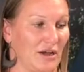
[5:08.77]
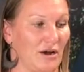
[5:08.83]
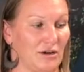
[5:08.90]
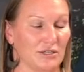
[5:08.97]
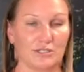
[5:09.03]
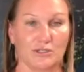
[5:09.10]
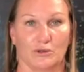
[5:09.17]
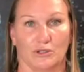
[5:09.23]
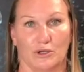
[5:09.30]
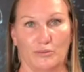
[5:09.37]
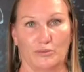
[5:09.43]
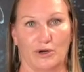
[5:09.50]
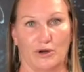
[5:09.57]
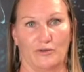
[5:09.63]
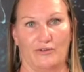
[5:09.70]
are so
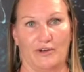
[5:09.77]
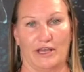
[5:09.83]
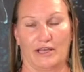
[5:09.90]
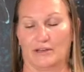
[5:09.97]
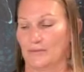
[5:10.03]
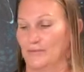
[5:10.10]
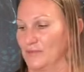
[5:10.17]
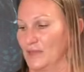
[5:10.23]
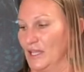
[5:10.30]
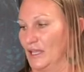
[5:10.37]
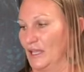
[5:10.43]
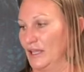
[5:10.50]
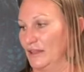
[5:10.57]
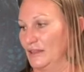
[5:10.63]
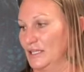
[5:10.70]
low profile.
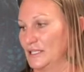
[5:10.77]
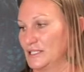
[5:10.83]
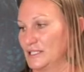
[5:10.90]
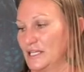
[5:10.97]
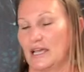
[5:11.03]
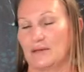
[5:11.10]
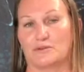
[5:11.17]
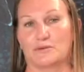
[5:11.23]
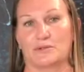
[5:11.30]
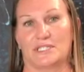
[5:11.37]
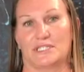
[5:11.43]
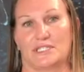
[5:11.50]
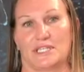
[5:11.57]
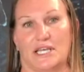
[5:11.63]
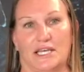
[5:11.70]
And these tabs were
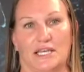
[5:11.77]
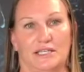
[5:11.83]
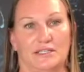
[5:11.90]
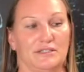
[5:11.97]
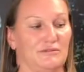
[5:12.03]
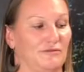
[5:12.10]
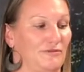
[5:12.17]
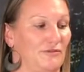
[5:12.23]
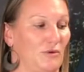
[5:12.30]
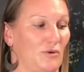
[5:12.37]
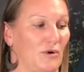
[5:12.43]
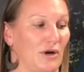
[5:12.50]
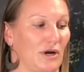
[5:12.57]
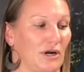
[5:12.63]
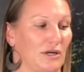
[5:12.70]
designed
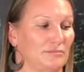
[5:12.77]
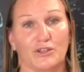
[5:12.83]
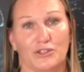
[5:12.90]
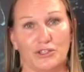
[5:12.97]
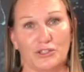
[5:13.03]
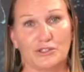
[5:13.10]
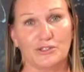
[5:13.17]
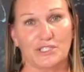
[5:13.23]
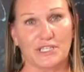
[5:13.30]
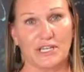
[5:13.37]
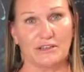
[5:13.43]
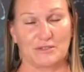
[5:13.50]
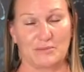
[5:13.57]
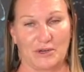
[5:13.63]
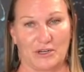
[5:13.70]
for
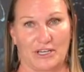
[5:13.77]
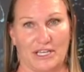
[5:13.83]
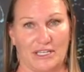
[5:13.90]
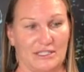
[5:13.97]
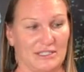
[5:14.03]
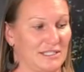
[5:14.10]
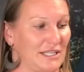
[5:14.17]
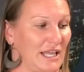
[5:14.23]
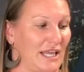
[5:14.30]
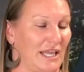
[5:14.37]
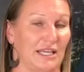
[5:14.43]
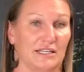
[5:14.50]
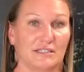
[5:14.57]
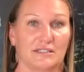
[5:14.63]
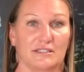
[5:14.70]
Euro-style spear guns
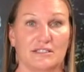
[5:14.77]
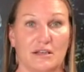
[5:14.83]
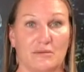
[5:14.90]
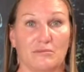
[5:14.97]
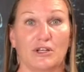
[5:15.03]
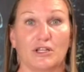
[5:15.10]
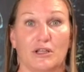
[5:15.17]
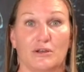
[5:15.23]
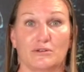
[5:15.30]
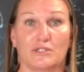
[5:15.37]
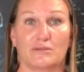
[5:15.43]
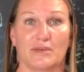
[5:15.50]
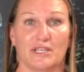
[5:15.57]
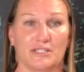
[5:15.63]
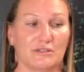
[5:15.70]
and some
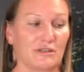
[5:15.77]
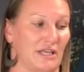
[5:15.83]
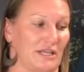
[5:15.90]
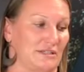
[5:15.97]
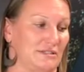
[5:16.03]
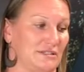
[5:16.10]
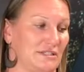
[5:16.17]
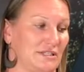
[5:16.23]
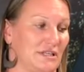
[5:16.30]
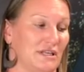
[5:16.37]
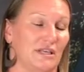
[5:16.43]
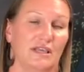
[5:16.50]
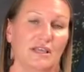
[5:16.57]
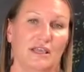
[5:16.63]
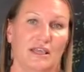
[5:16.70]
closed muzzle guns.
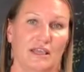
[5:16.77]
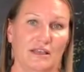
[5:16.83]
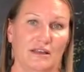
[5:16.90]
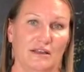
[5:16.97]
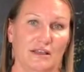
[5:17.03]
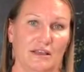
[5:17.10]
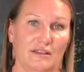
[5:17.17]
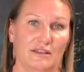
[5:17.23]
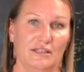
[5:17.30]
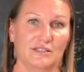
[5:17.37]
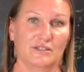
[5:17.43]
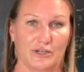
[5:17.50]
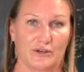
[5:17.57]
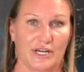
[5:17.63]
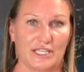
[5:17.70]
And
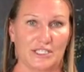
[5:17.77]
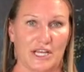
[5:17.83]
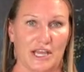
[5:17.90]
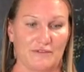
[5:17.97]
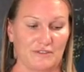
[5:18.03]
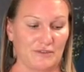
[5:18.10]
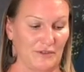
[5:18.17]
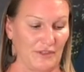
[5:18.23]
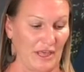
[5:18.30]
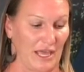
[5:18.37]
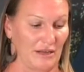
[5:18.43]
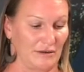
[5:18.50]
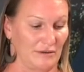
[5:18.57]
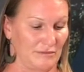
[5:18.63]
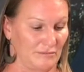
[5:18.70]
these are great shafts for
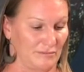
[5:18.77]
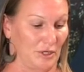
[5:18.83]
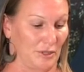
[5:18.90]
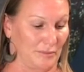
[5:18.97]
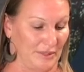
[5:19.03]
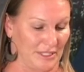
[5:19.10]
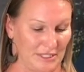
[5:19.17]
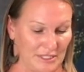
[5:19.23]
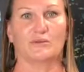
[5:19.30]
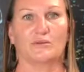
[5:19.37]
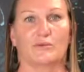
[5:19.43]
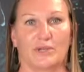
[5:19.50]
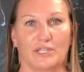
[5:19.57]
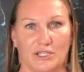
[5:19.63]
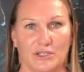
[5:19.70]
that purpose.
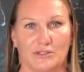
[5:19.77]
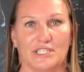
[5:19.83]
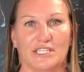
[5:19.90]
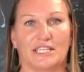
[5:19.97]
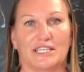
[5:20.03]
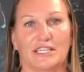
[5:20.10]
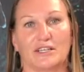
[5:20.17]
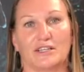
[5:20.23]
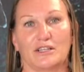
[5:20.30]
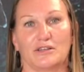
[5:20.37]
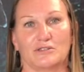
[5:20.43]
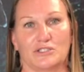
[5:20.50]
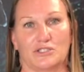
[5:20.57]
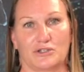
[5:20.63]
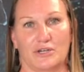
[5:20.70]
When using an
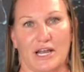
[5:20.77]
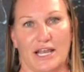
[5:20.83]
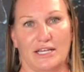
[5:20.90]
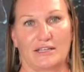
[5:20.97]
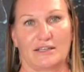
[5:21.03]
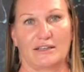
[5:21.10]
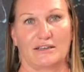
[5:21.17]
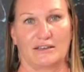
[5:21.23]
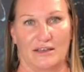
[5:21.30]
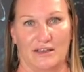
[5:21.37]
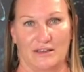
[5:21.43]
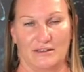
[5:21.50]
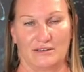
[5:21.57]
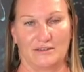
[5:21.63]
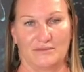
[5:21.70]
enclosed track
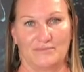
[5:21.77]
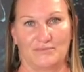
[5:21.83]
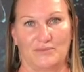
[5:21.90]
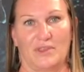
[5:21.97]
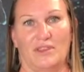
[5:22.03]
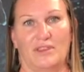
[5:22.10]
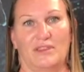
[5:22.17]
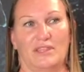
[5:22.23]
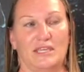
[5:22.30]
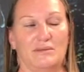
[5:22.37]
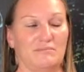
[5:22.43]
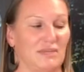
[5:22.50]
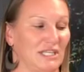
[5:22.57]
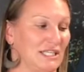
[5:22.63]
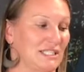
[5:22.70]
gun, the
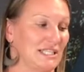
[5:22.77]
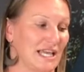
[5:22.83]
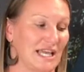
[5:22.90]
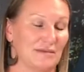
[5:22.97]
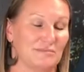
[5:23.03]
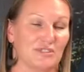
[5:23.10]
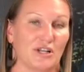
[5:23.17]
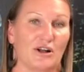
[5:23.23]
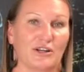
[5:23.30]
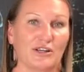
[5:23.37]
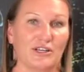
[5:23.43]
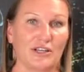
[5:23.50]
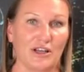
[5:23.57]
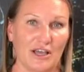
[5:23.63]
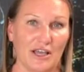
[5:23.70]
mini tabs are
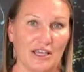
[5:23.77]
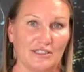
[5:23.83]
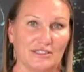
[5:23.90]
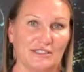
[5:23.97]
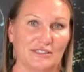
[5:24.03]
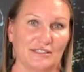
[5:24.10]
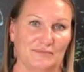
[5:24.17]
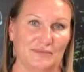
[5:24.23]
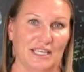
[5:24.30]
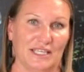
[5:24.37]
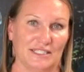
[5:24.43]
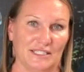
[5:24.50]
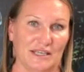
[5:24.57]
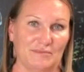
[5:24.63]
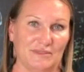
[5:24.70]
not
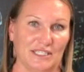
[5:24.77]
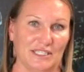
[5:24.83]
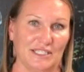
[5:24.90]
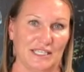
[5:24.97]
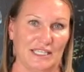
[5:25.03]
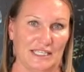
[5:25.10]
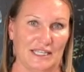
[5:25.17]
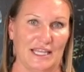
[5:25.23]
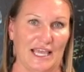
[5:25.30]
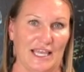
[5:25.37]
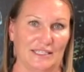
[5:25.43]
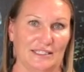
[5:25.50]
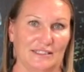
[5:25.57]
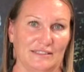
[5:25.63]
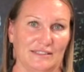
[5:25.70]
accepted in
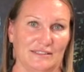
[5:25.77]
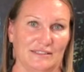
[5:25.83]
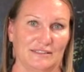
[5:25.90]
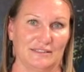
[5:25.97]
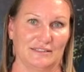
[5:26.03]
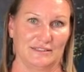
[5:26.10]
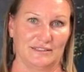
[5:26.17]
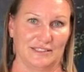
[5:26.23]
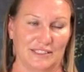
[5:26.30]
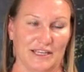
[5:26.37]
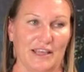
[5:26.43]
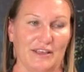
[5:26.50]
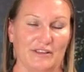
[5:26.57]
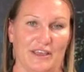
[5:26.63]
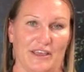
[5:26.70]
that
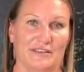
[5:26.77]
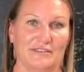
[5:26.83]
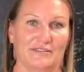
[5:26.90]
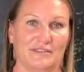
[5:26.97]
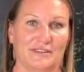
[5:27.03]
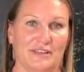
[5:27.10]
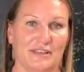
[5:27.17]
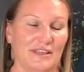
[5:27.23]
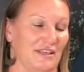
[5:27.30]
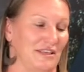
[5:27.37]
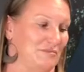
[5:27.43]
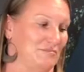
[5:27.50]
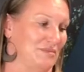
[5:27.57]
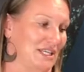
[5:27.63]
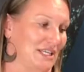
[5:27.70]
style gun
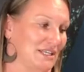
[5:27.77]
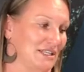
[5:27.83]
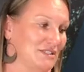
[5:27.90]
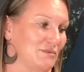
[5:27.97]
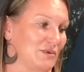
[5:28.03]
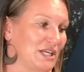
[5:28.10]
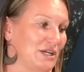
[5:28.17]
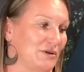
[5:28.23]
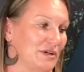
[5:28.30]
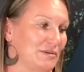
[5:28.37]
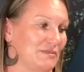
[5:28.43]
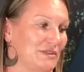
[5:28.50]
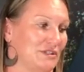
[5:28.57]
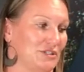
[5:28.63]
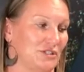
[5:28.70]
because we
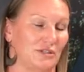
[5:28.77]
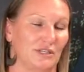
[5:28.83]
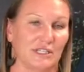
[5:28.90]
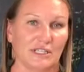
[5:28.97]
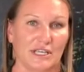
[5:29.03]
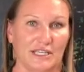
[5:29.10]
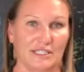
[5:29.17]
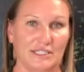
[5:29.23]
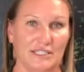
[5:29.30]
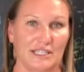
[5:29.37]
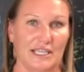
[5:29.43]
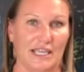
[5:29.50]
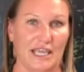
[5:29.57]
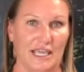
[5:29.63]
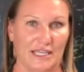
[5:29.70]
crimp the shooting line to
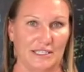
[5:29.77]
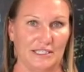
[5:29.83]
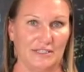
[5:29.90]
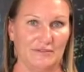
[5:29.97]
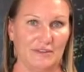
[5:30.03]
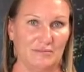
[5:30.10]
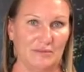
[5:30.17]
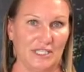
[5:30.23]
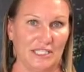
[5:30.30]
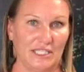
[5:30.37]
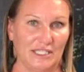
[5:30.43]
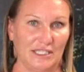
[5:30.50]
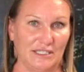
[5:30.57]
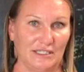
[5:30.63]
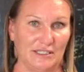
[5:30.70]
the end of the
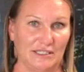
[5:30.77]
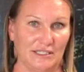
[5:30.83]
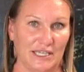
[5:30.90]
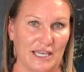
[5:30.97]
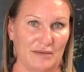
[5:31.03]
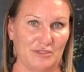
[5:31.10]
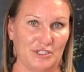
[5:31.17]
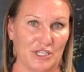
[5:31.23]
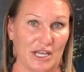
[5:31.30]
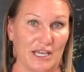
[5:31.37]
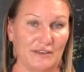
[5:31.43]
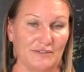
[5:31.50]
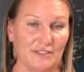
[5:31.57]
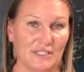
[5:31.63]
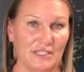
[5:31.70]
mini tab
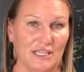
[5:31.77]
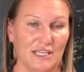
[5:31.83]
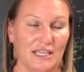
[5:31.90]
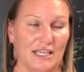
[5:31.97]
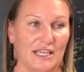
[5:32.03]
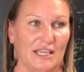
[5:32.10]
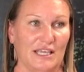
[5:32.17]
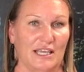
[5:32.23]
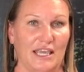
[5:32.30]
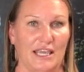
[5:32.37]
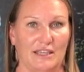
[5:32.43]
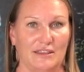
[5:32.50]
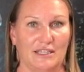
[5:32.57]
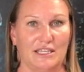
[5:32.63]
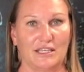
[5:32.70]
shafts,
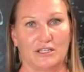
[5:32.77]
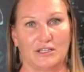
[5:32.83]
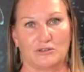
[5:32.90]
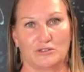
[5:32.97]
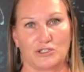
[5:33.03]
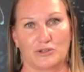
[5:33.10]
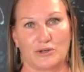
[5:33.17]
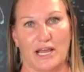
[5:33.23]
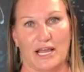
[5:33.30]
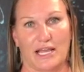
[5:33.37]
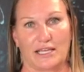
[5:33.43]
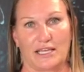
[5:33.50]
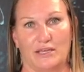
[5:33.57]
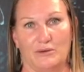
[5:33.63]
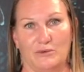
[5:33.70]
and the enclosed
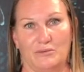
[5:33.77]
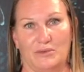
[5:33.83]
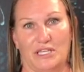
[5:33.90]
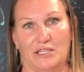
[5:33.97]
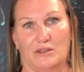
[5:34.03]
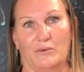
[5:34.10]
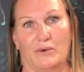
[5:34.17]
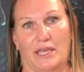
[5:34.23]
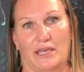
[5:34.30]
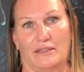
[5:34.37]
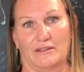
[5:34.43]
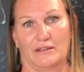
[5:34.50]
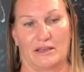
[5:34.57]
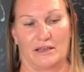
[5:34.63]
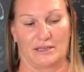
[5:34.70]
track, it would be in the way,
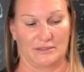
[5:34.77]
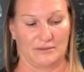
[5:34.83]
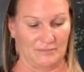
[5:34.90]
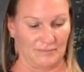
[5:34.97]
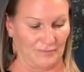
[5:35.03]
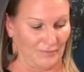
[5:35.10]
the line.